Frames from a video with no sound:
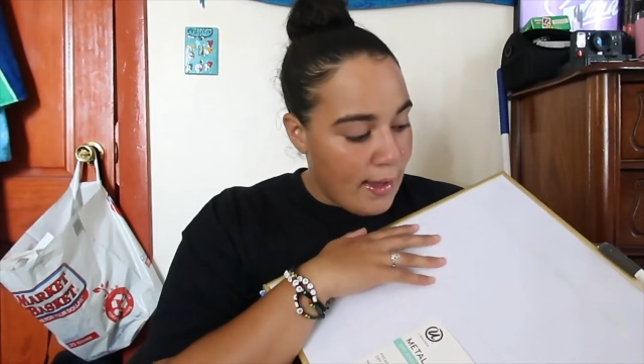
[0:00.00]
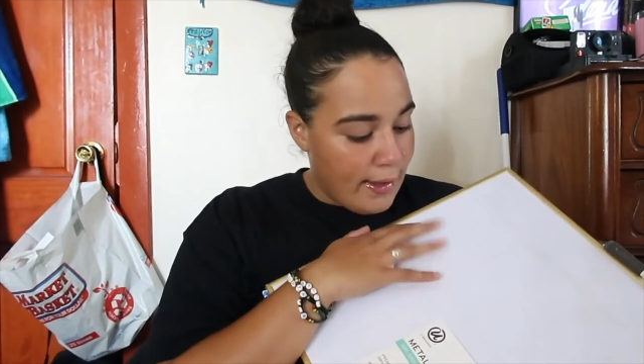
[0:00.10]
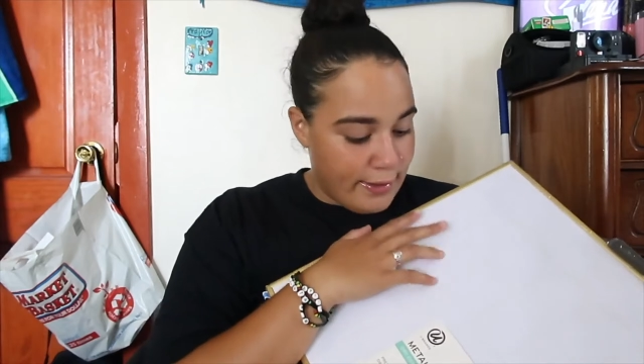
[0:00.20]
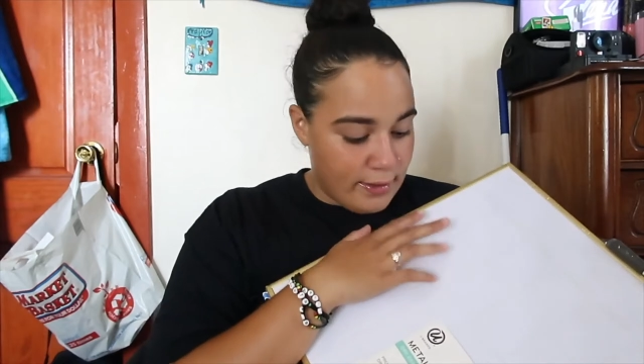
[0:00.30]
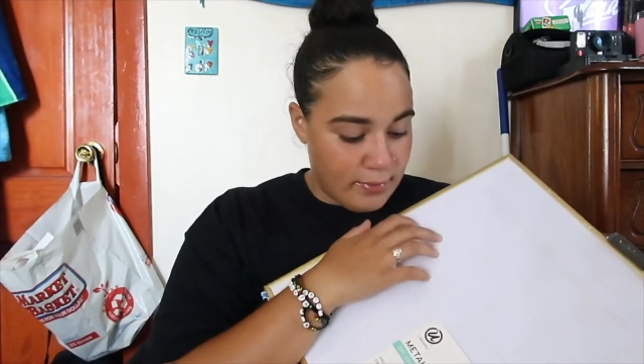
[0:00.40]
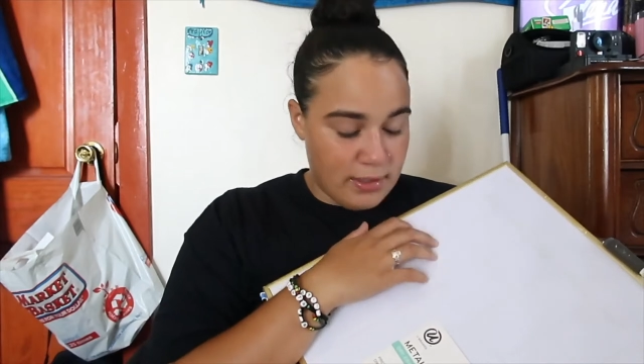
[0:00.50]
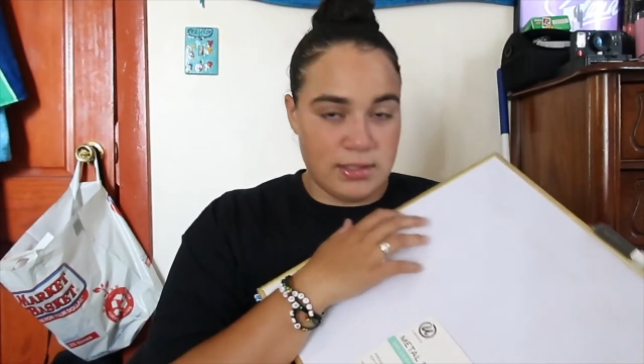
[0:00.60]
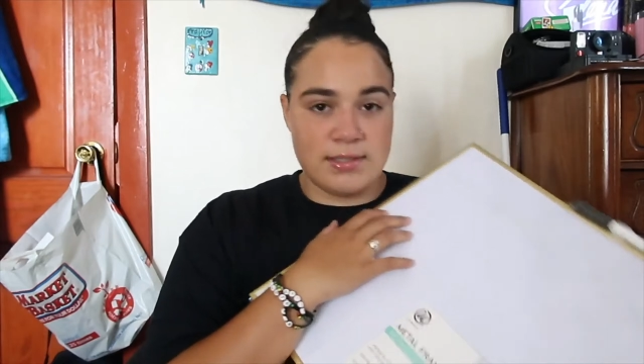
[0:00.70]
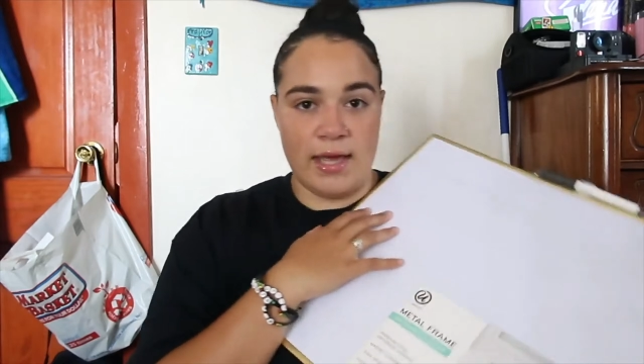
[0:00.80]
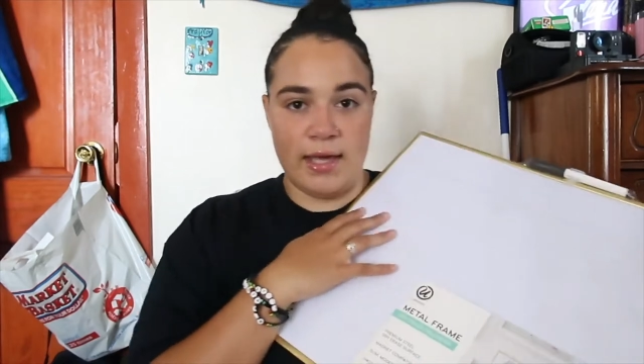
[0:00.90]
and i'm going
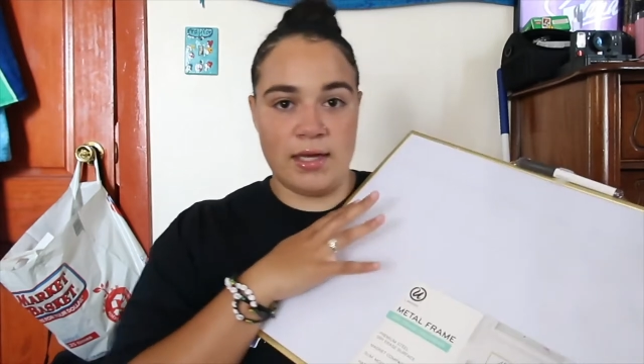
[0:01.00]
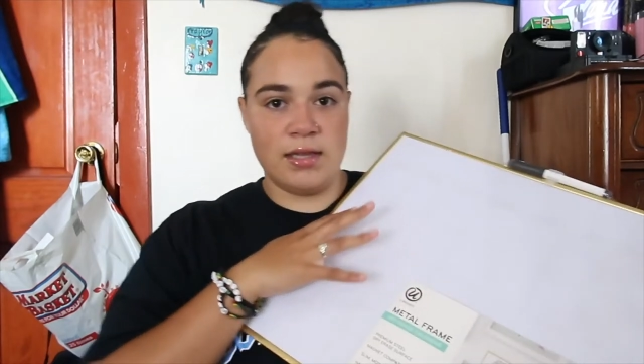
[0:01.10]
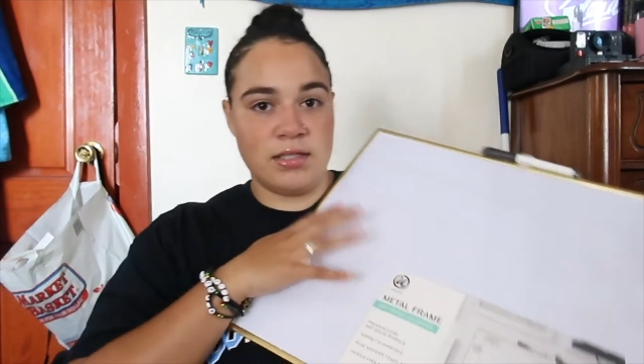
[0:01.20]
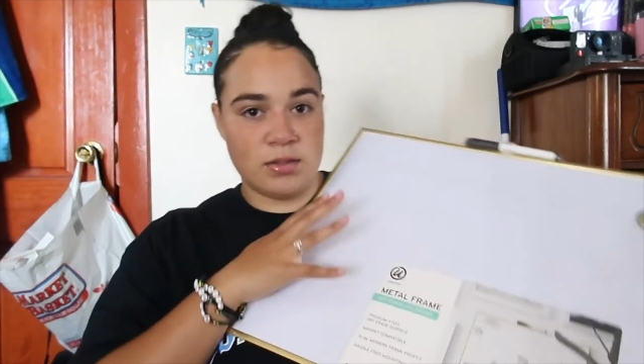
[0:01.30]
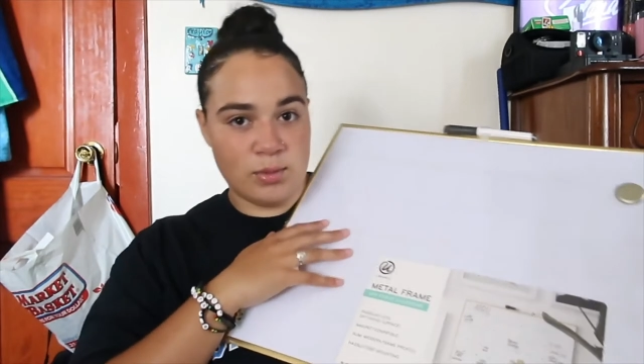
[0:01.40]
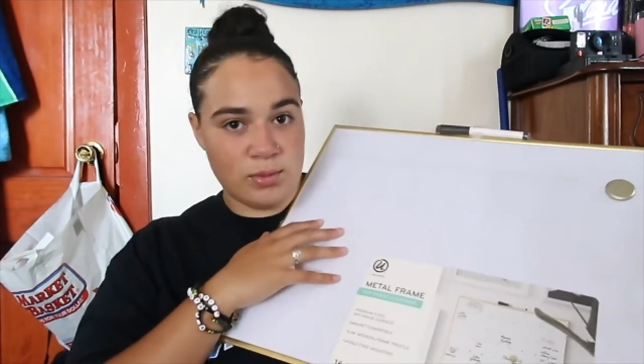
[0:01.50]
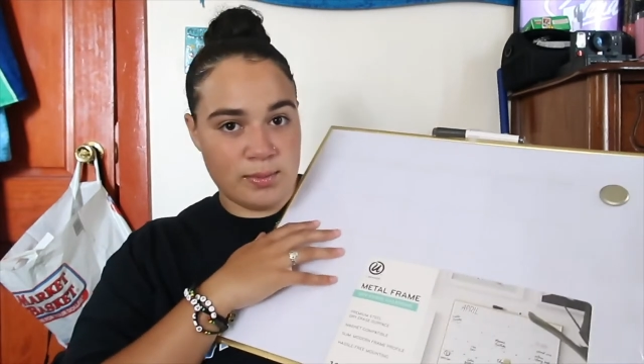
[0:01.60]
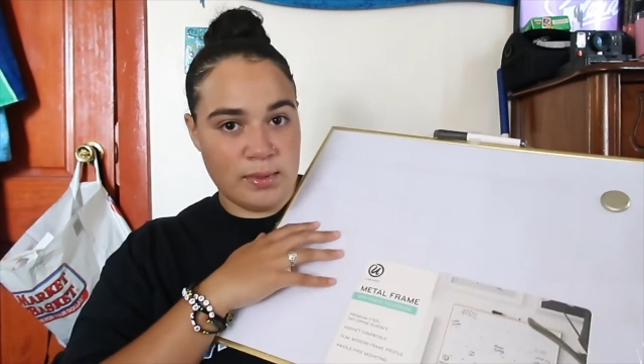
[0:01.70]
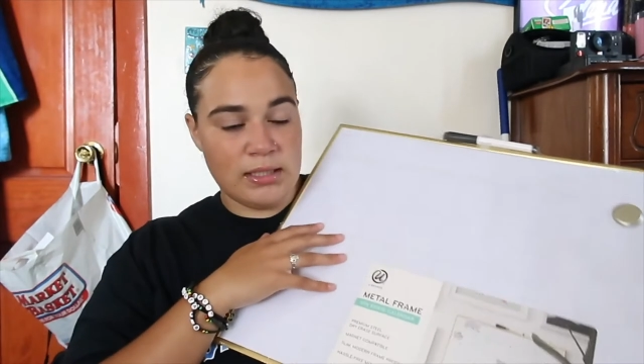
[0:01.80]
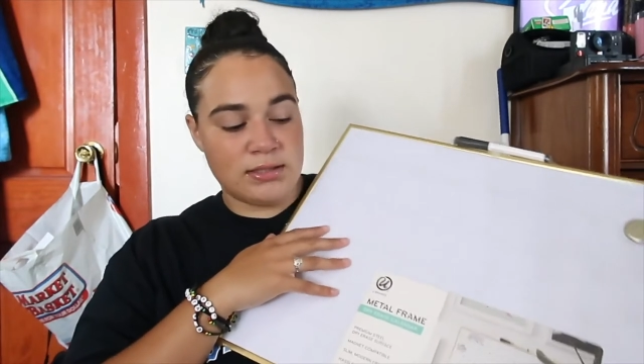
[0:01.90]
to take this one with
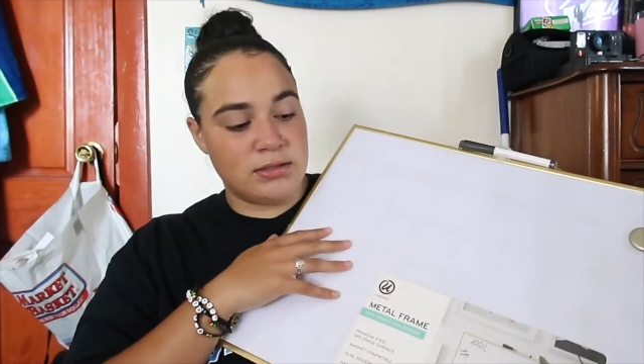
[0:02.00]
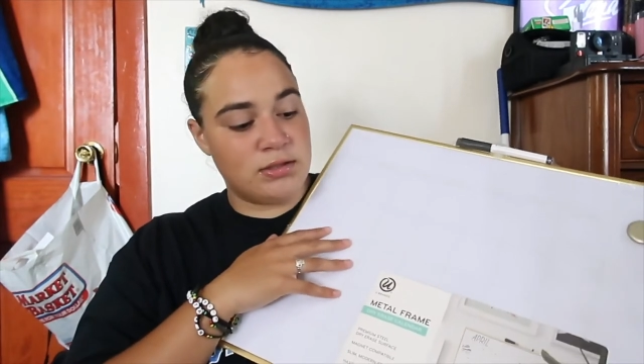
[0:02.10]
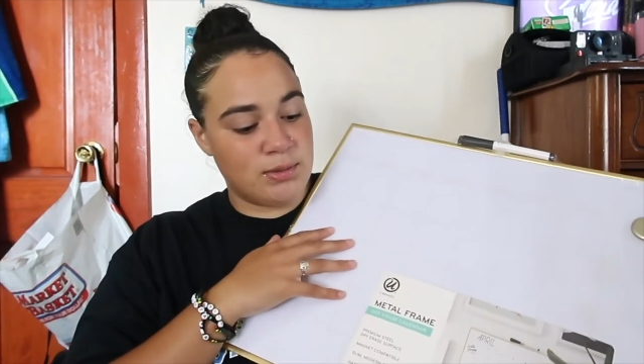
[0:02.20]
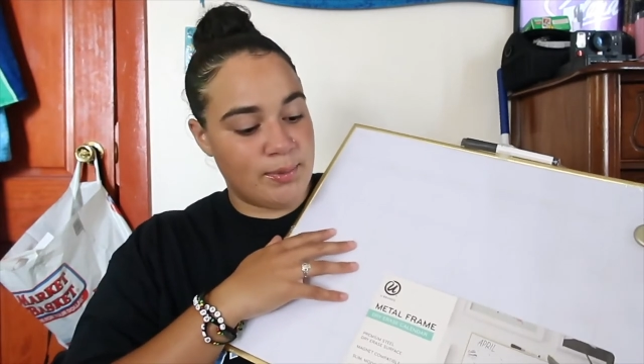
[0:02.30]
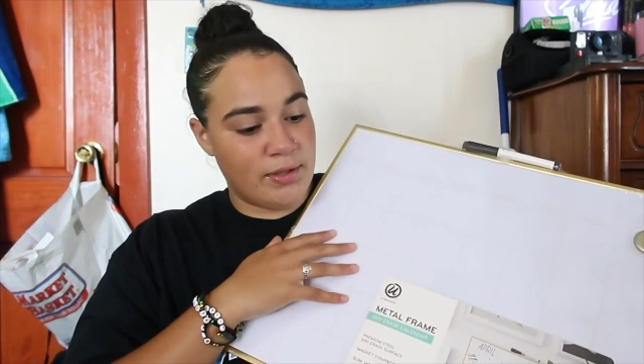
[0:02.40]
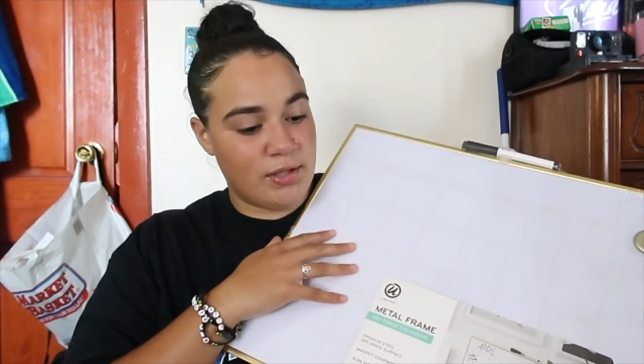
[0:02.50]
me because it's super